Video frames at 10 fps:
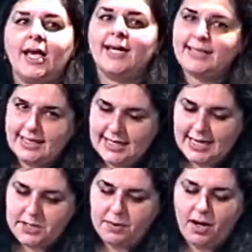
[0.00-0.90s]
And I said,
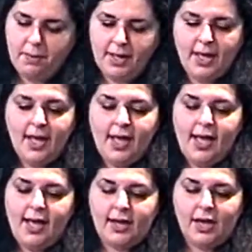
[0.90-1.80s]
yes, Baba.
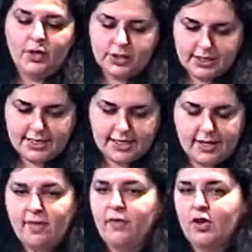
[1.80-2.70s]
And I looked at
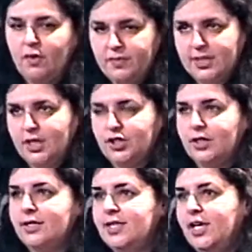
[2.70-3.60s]
it, and then the
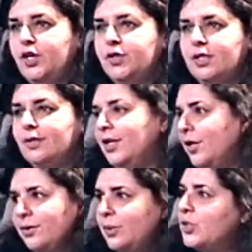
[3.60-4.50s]
conversation continued, and, you
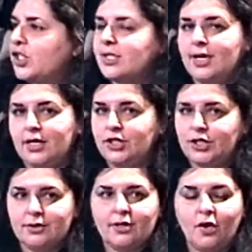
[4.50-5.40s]
know, it was just
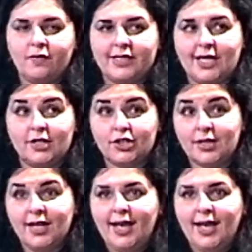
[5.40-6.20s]
lunch conversation.